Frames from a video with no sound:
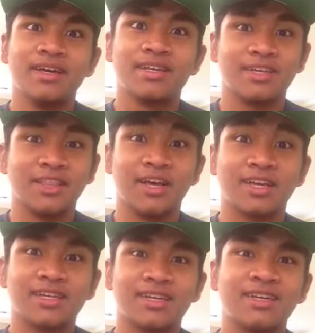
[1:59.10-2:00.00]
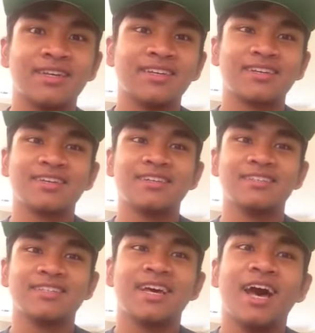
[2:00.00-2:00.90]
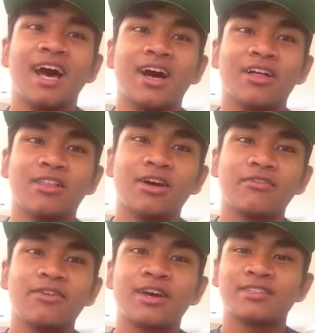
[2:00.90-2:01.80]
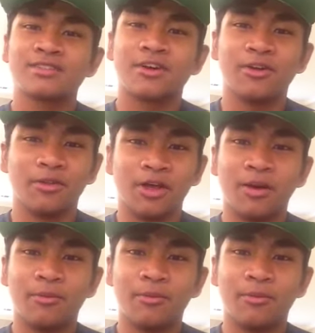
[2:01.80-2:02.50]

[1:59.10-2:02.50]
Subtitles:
good luck. Because a lot of you guys are a lot